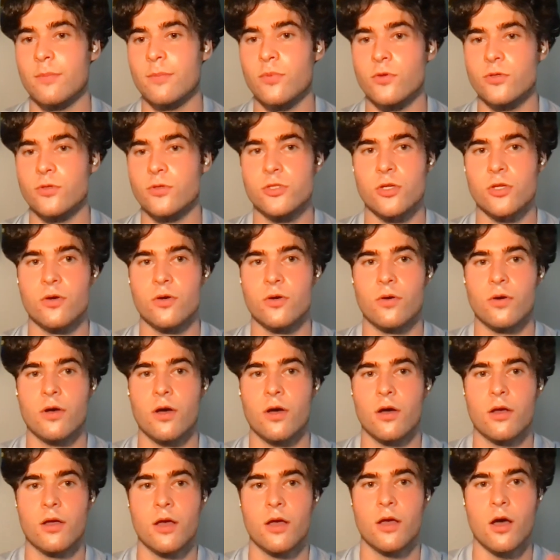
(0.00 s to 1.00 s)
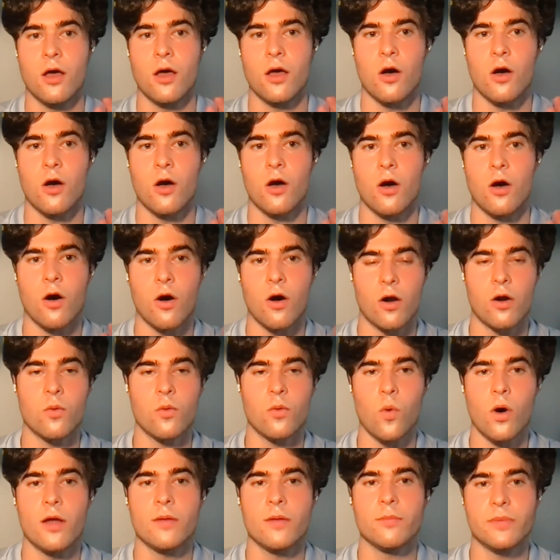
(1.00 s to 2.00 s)
so
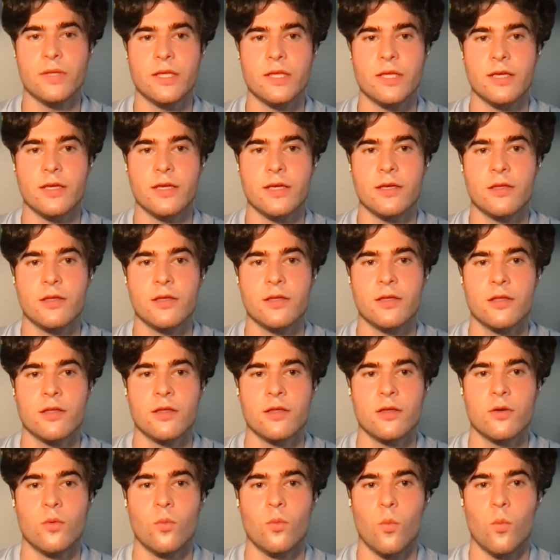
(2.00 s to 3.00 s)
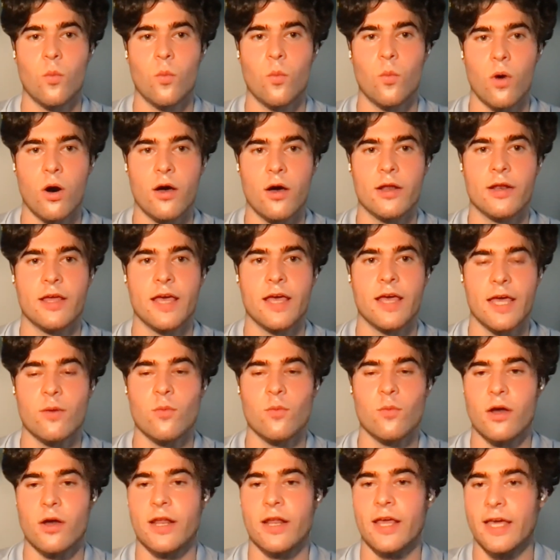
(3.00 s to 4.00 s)
R1B1
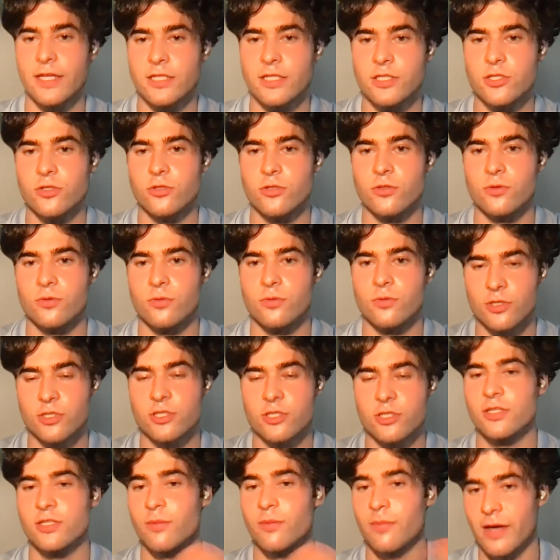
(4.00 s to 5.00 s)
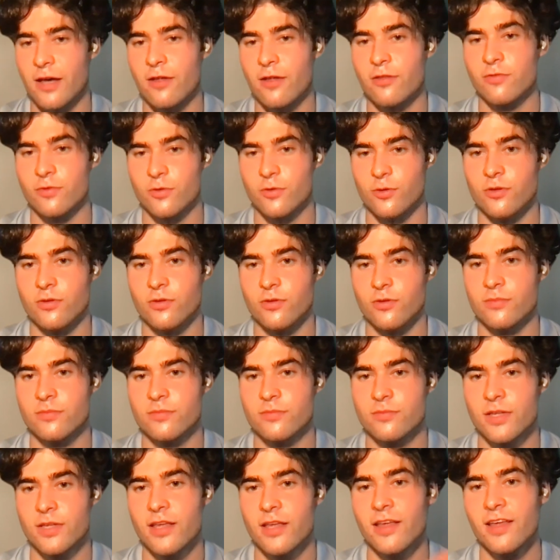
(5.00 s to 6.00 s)
A1 A2, which is a mouthful,
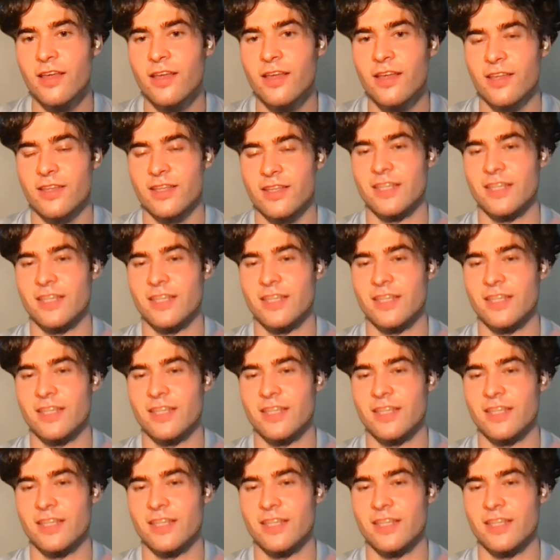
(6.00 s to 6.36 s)
is